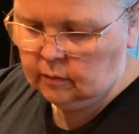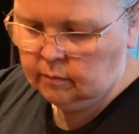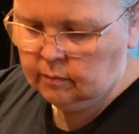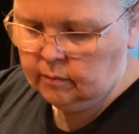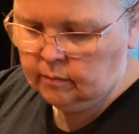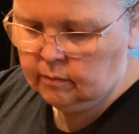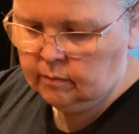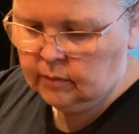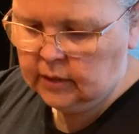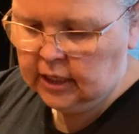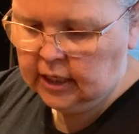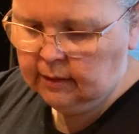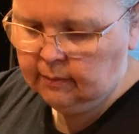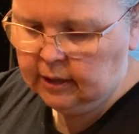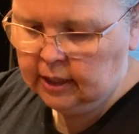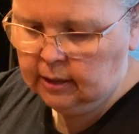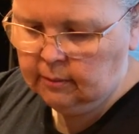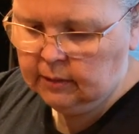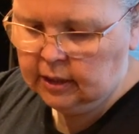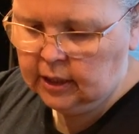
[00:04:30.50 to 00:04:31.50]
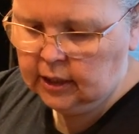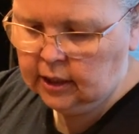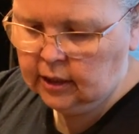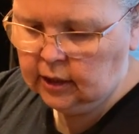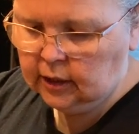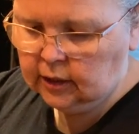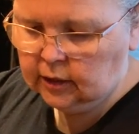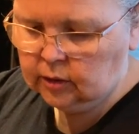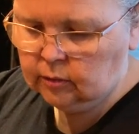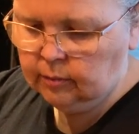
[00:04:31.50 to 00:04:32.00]
Many, many, many
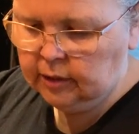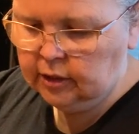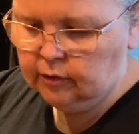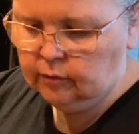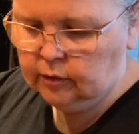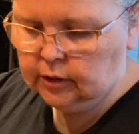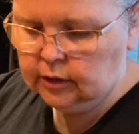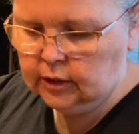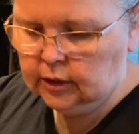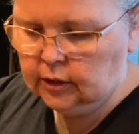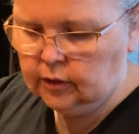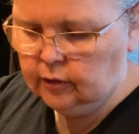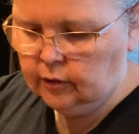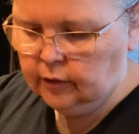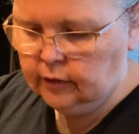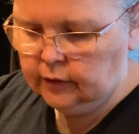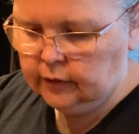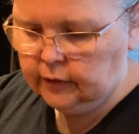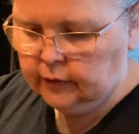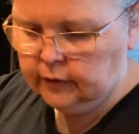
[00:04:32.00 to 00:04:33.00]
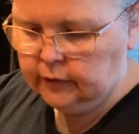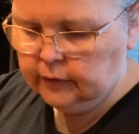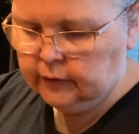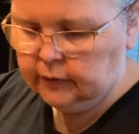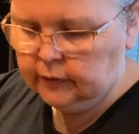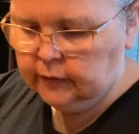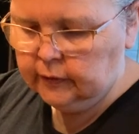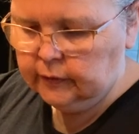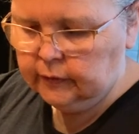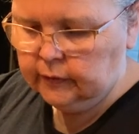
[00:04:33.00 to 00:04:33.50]
things made with cedar.
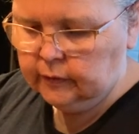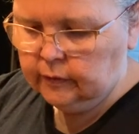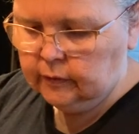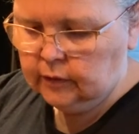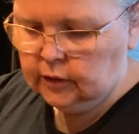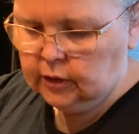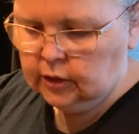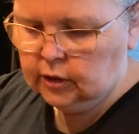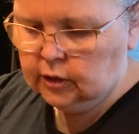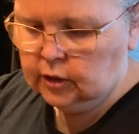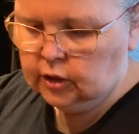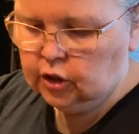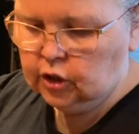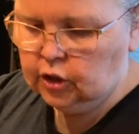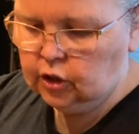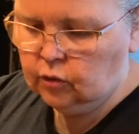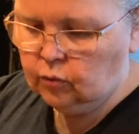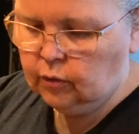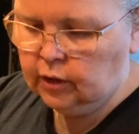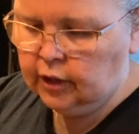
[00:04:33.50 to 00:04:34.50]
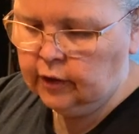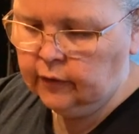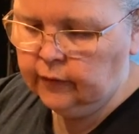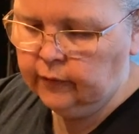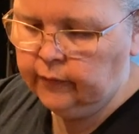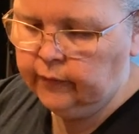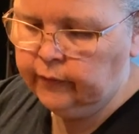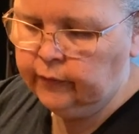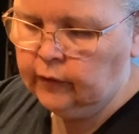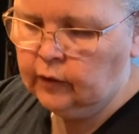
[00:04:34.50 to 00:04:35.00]
And this is just one.
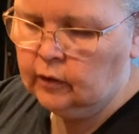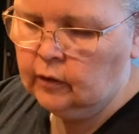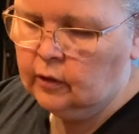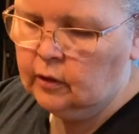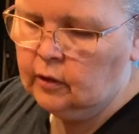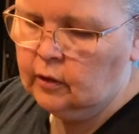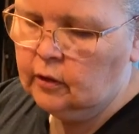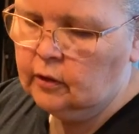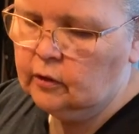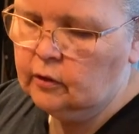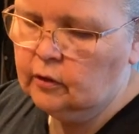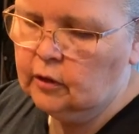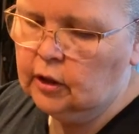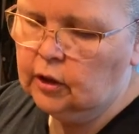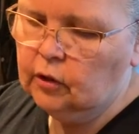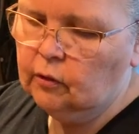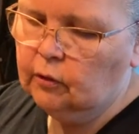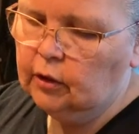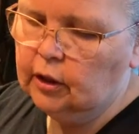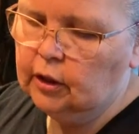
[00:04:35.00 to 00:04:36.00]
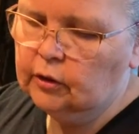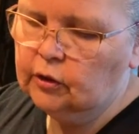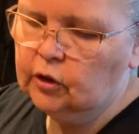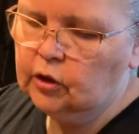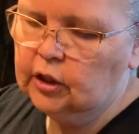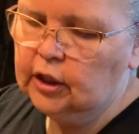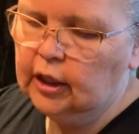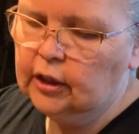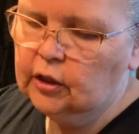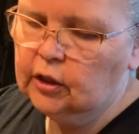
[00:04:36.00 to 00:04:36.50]
So then you want
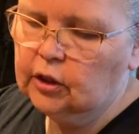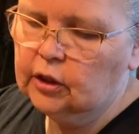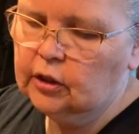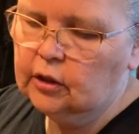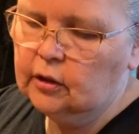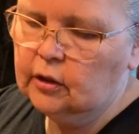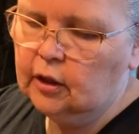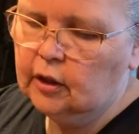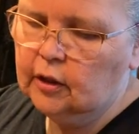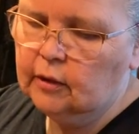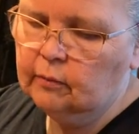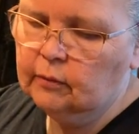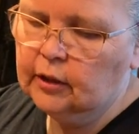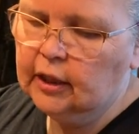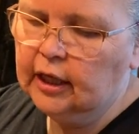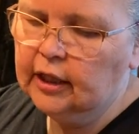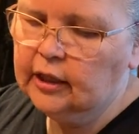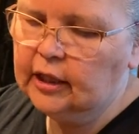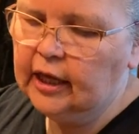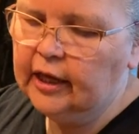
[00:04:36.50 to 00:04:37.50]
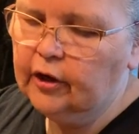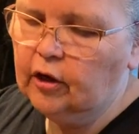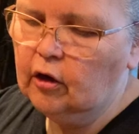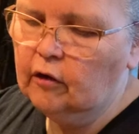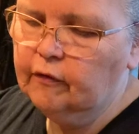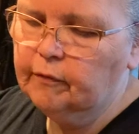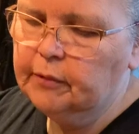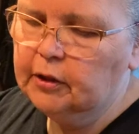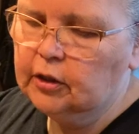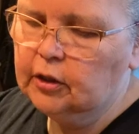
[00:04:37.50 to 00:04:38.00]
to cut that
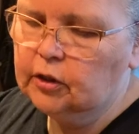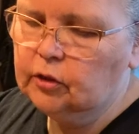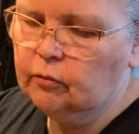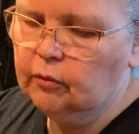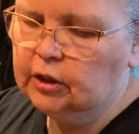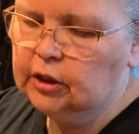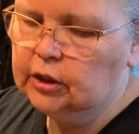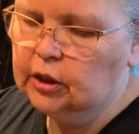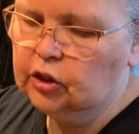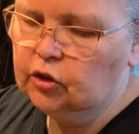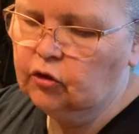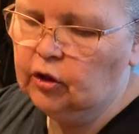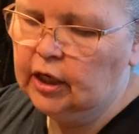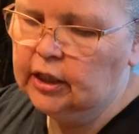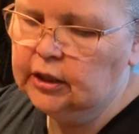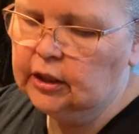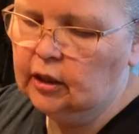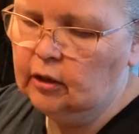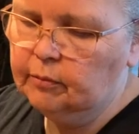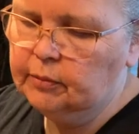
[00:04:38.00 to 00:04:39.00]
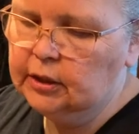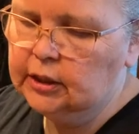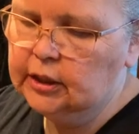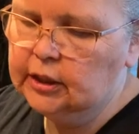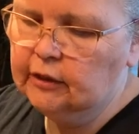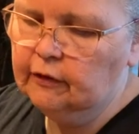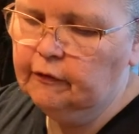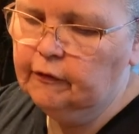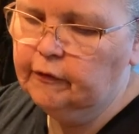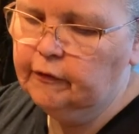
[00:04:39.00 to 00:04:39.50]
off, because once it dries, it'll be
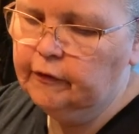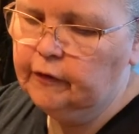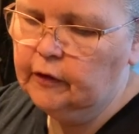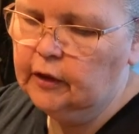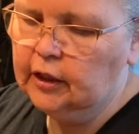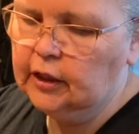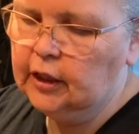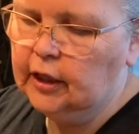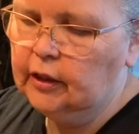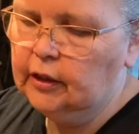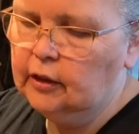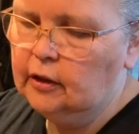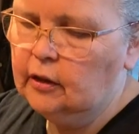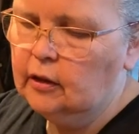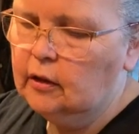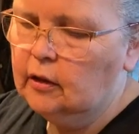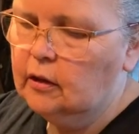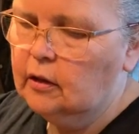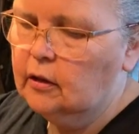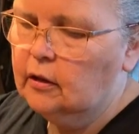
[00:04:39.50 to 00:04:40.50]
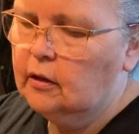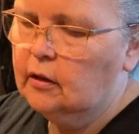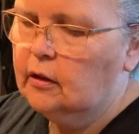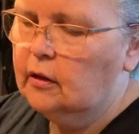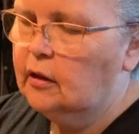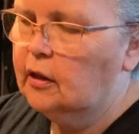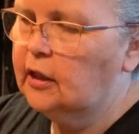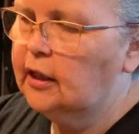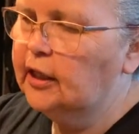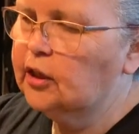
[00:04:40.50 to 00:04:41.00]
stiff again.
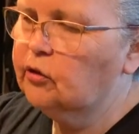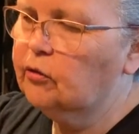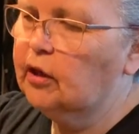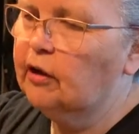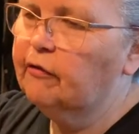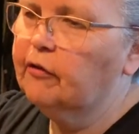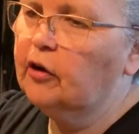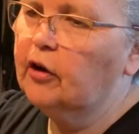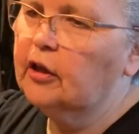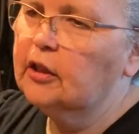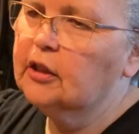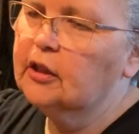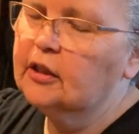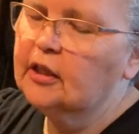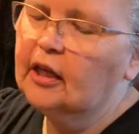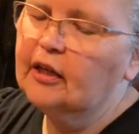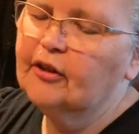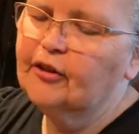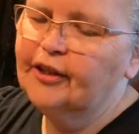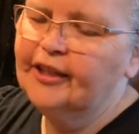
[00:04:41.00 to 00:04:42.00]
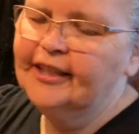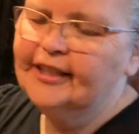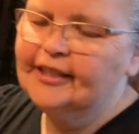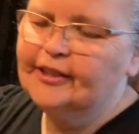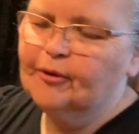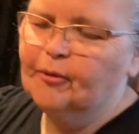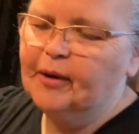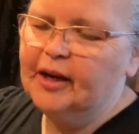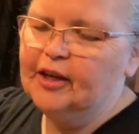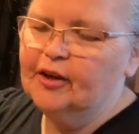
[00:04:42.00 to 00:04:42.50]
And that's what I forgot to tell you. You need
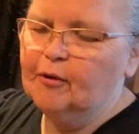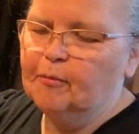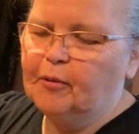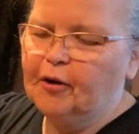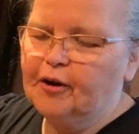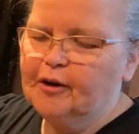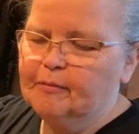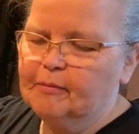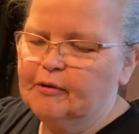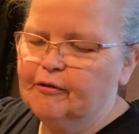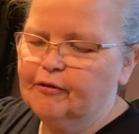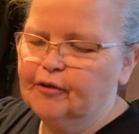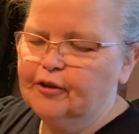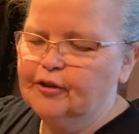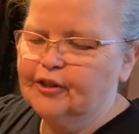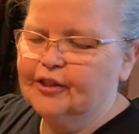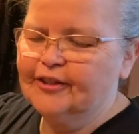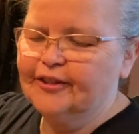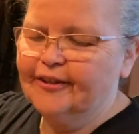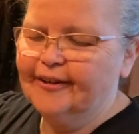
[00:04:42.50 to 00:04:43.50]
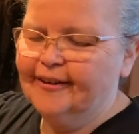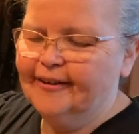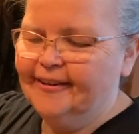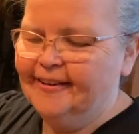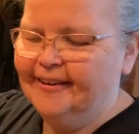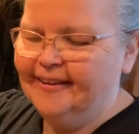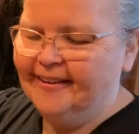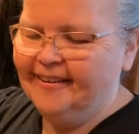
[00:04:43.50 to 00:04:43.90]
to wet your bark before you start.